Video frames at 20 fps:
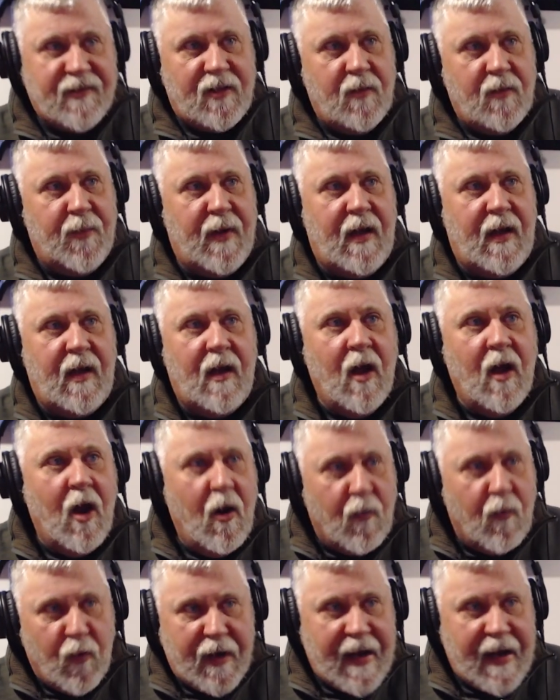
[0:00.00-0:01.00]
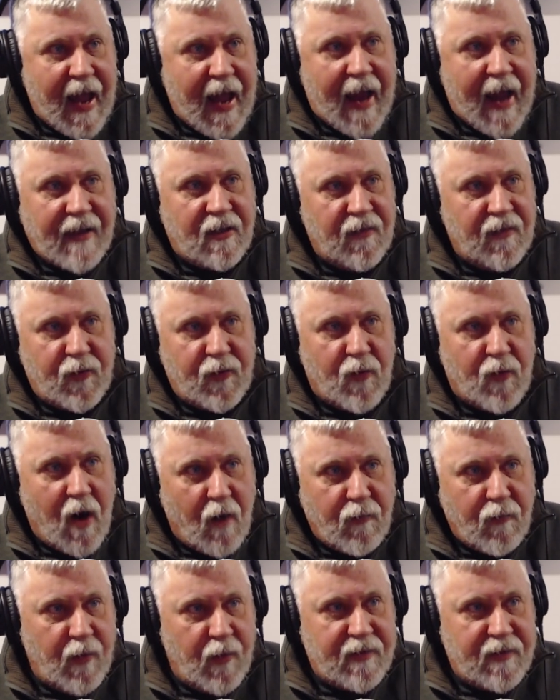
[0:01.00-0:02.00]
to be reactive to our
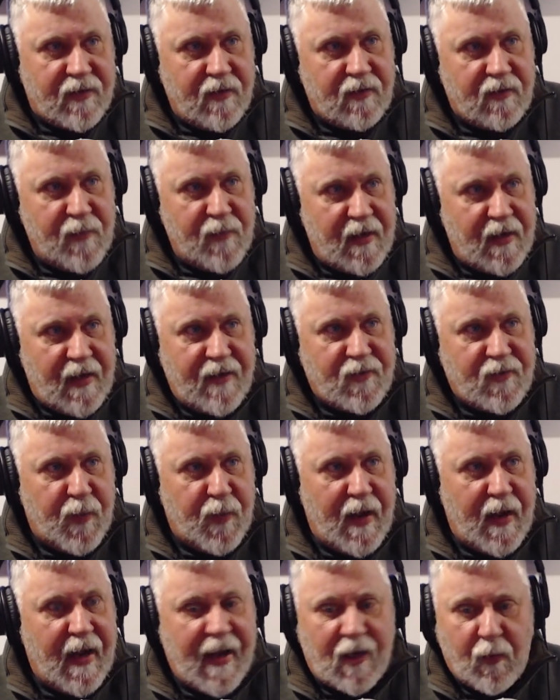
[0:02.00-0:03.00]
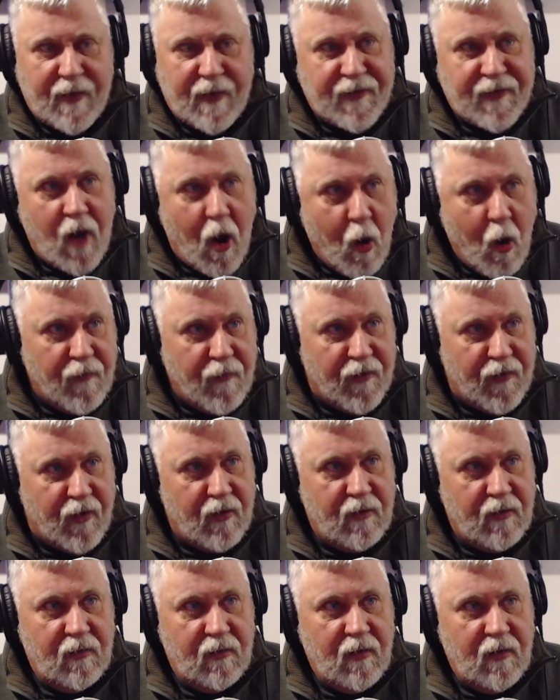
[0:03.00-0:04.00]
road system in the Eastern Panhandle is over.
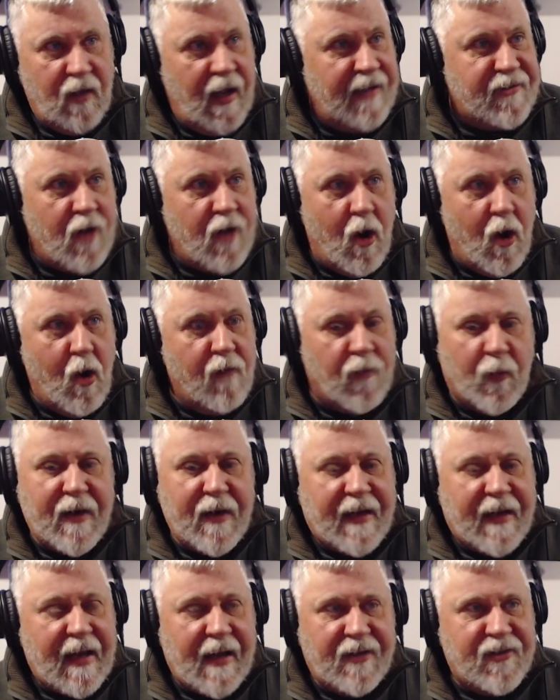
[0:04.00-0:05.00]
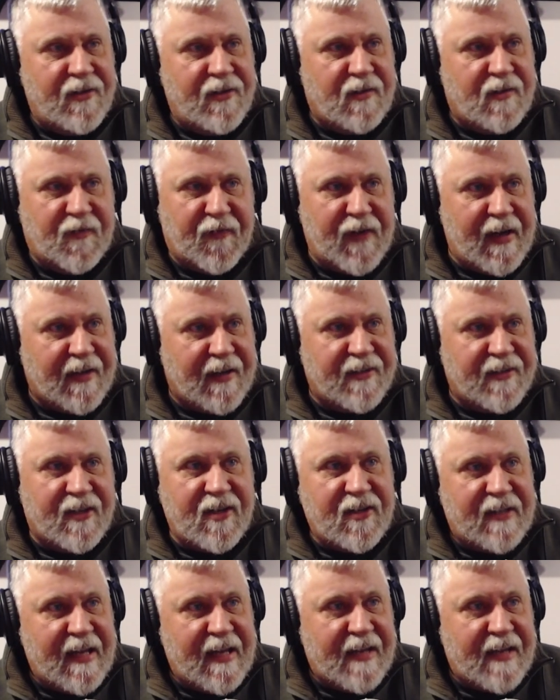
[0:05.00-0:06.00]
It's over. We can't just fix
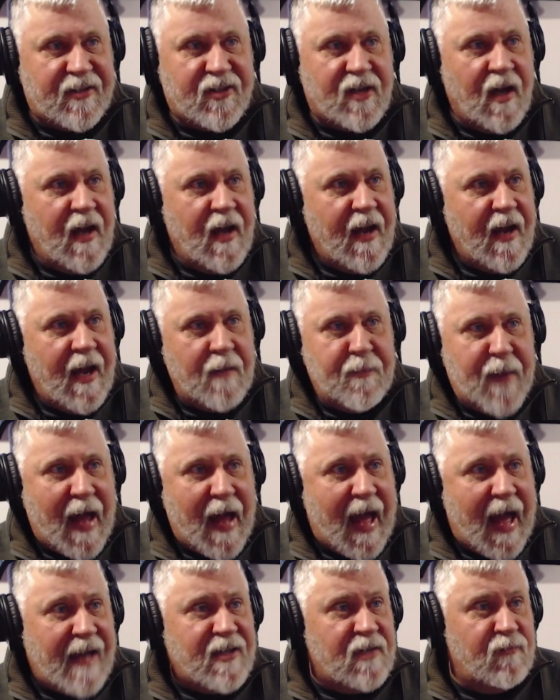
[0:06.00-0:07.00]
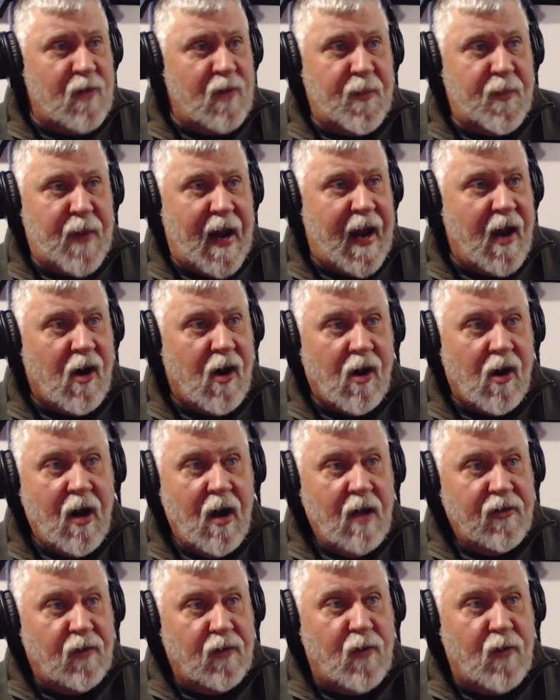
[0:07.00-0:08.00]
and ditch and patch and repair
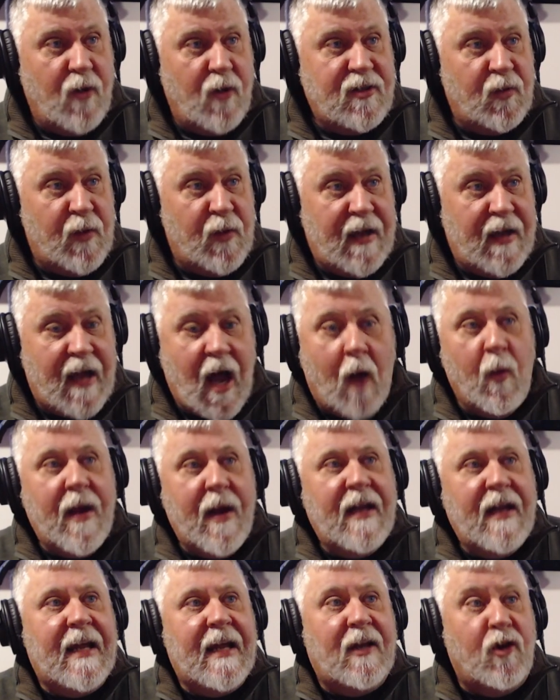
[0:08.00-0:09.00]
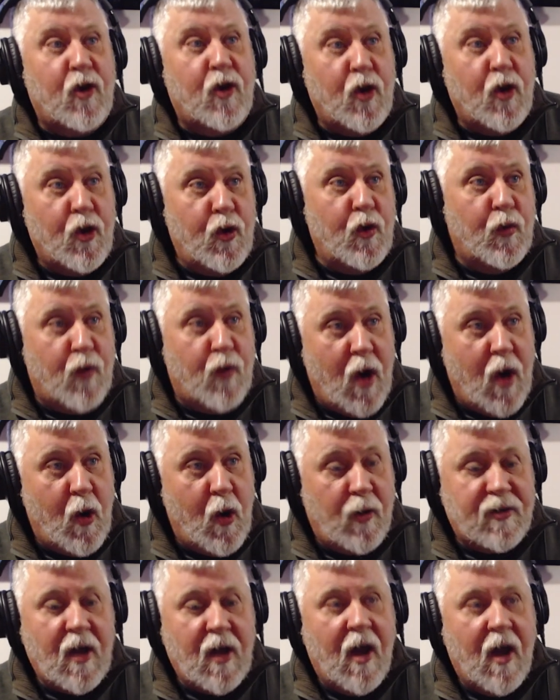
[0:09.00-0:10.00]
the roads that we got. We need new
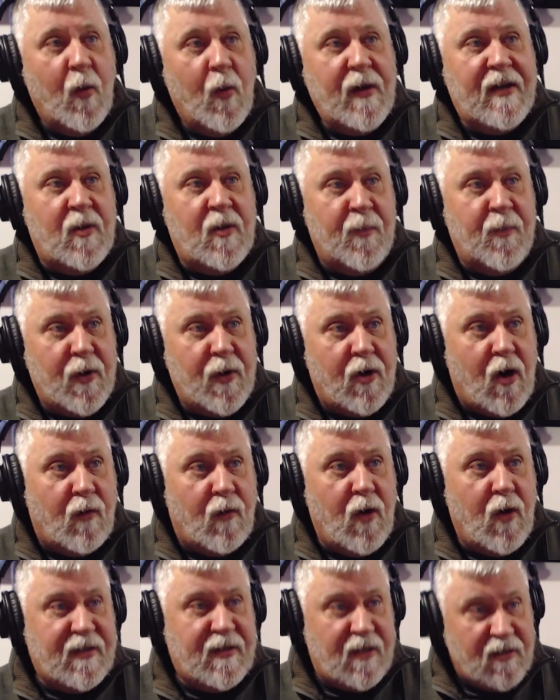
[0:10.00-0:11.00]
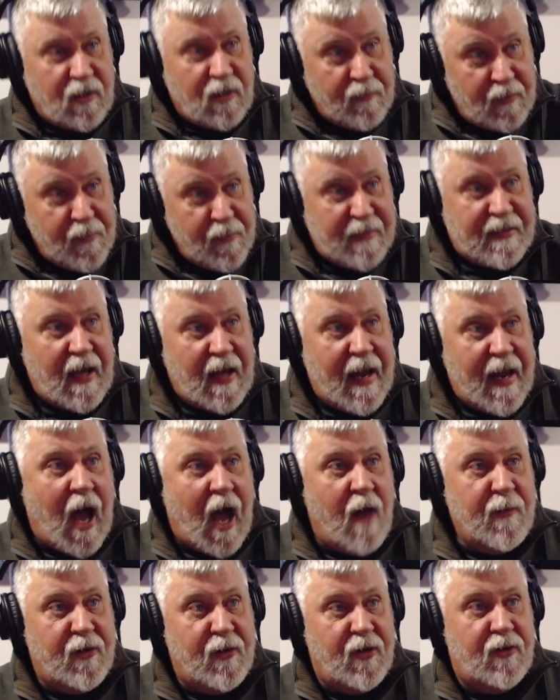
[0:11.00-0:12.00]
roads. We need to build our road system. Let me tell you
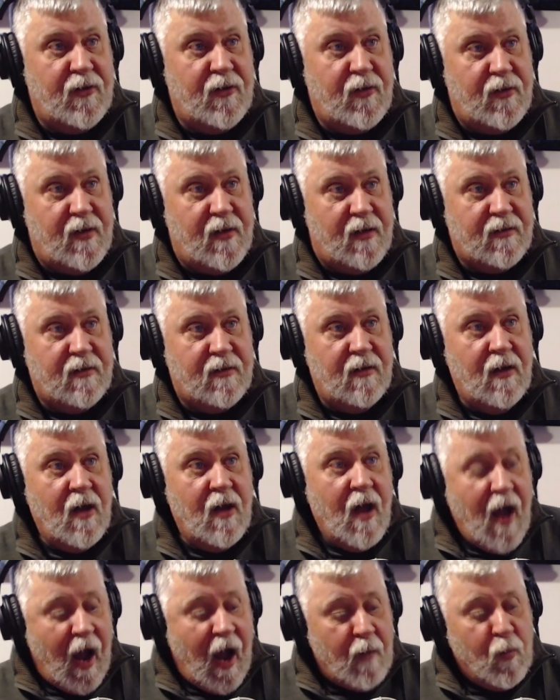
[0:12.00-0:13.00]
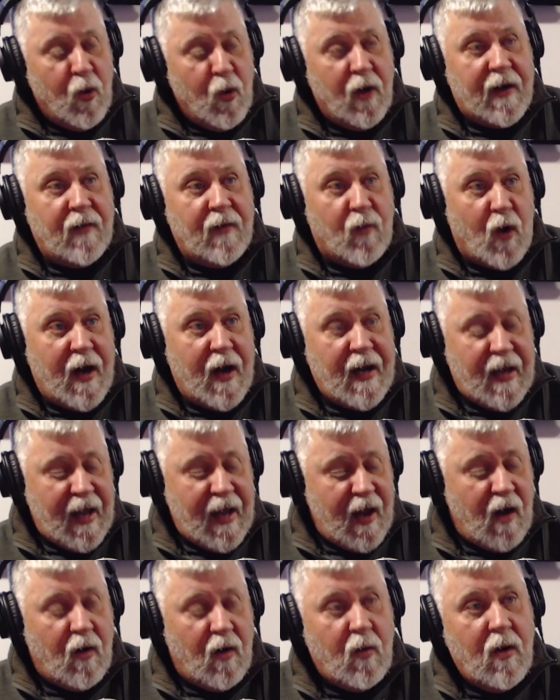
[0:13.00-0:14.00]
how I'm going to do this. I'm working right
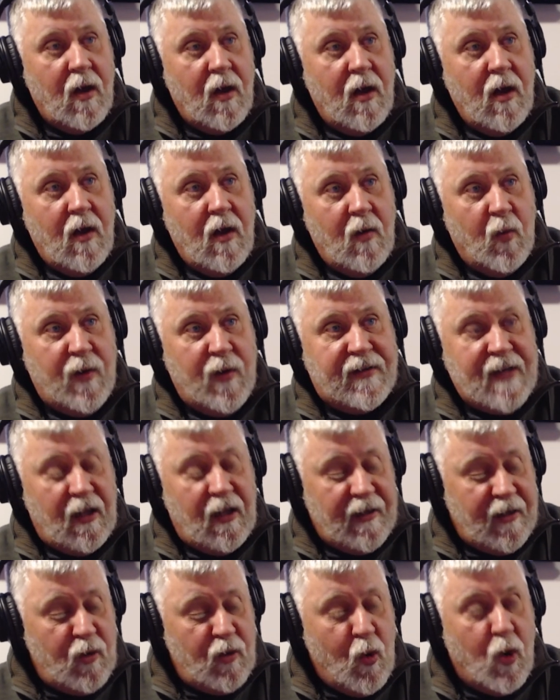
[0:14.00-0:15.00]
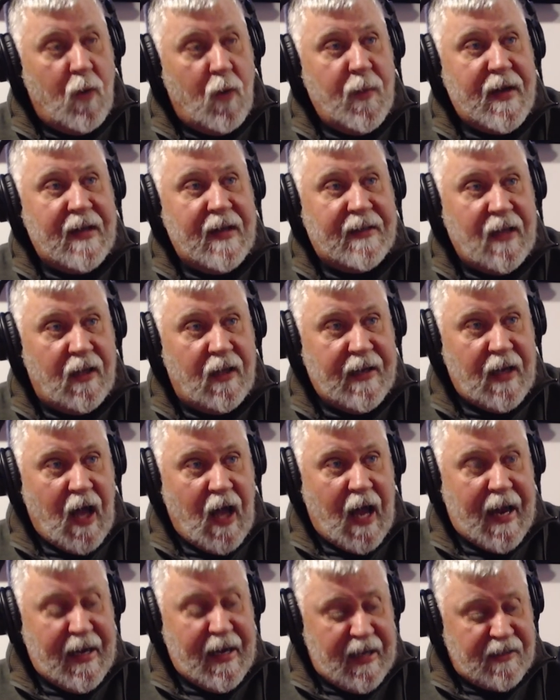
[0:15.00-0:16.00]
now with Delegate Hornby and Delegate
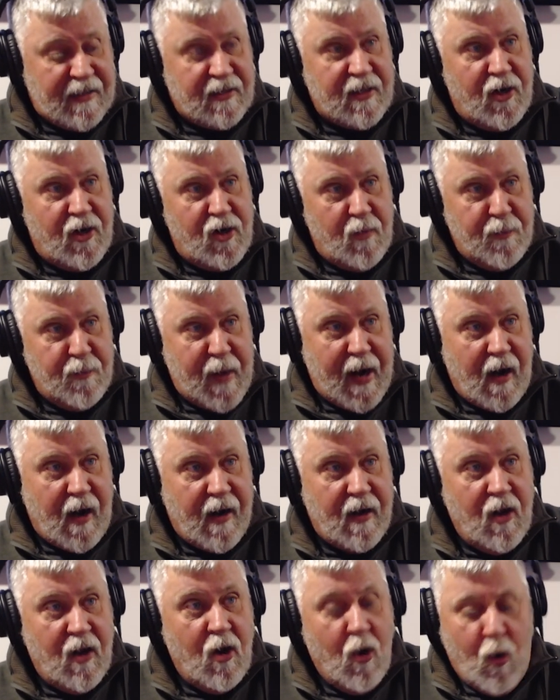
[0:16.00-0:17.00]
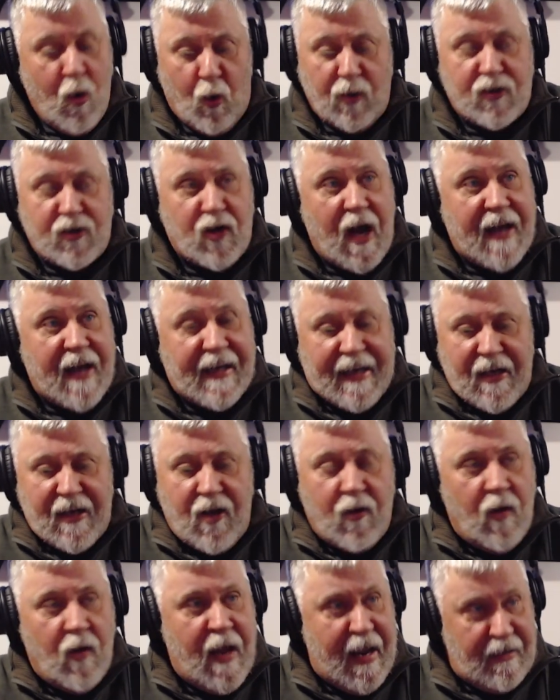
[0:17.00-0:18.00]
Height and Senator Barrett on trying to
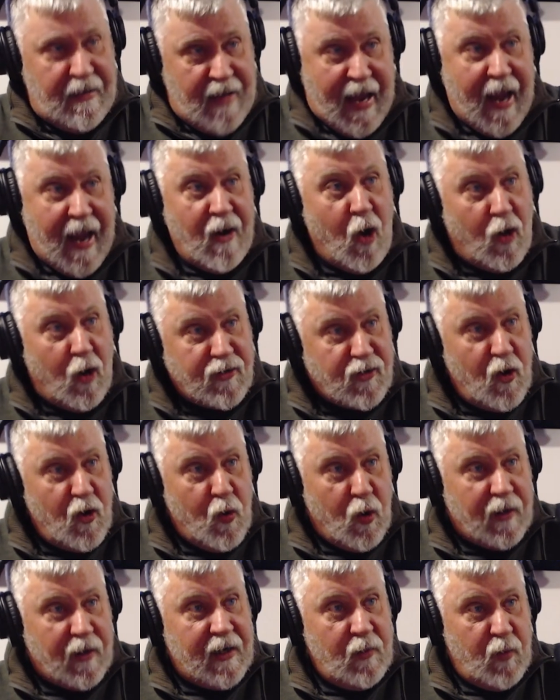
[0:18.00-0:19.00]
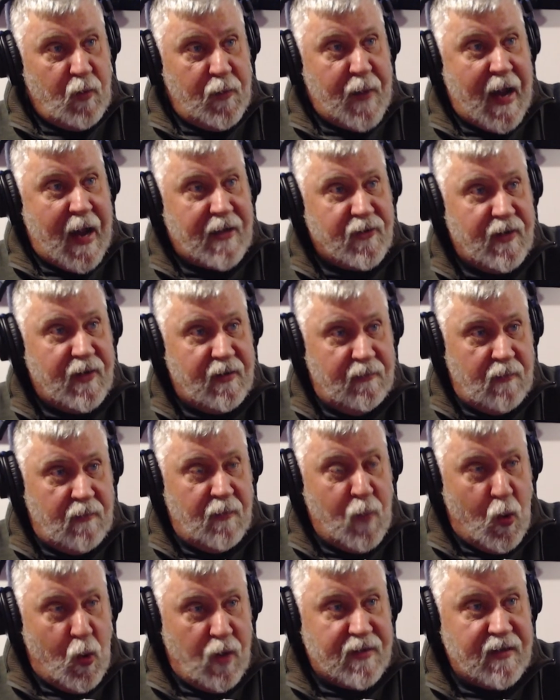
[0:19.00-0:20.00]
get and also working with Patrick
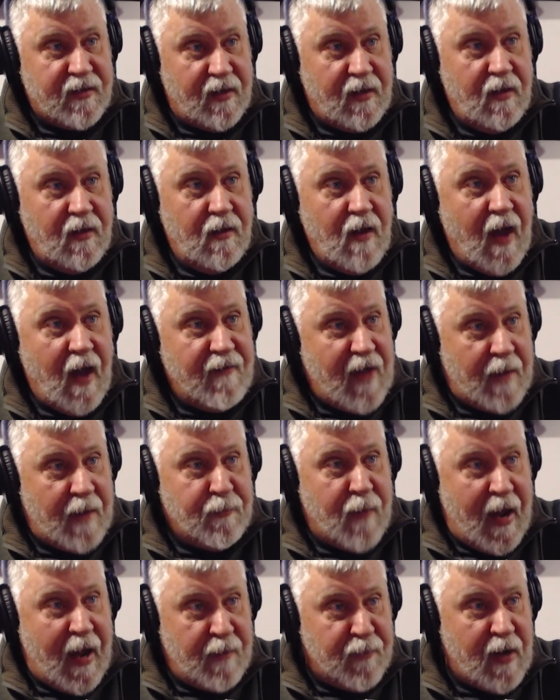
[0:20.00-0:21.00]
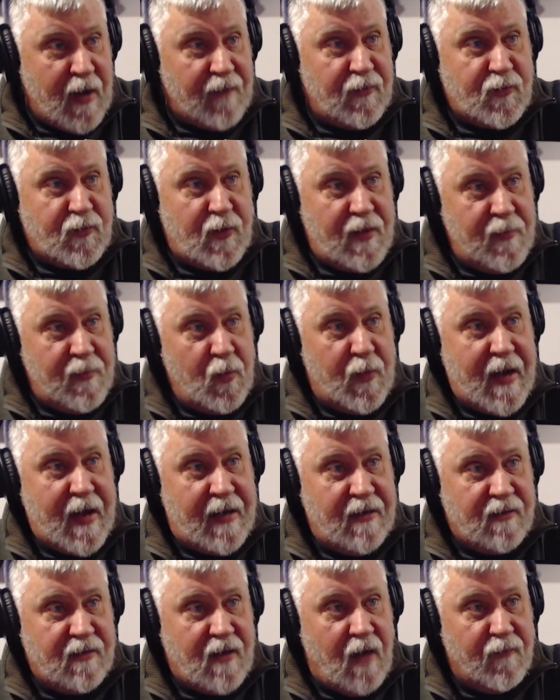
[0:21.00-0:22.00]
Morrissey. I've had breakfast with him, and we had
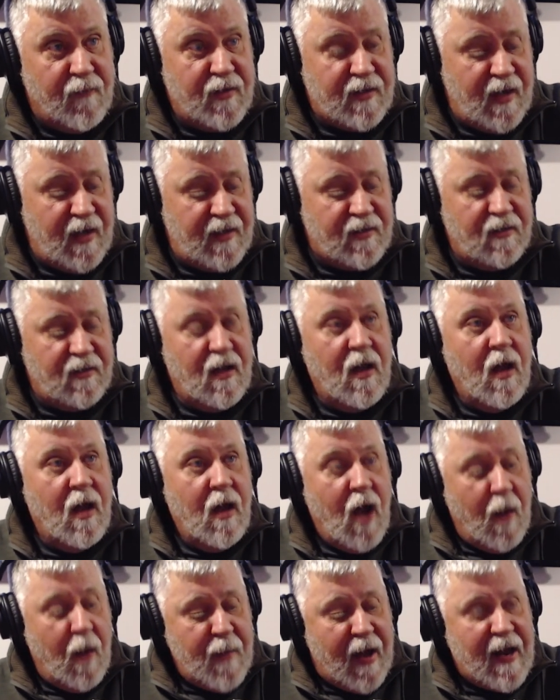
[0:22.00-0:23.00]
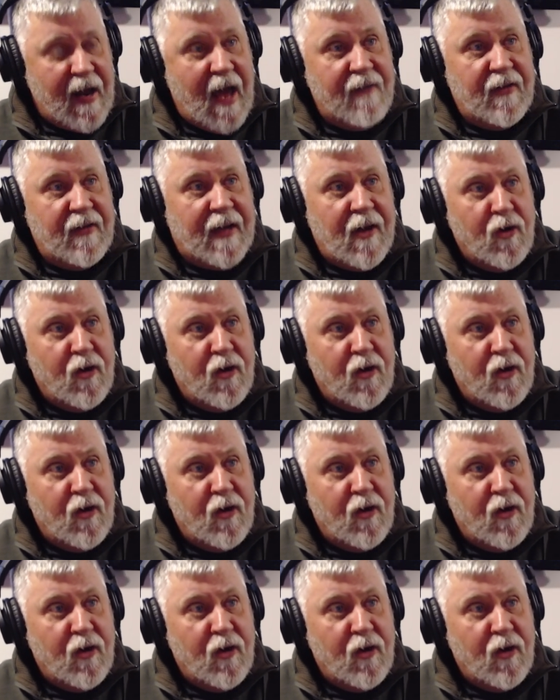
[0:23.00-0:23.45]
this conversation about having a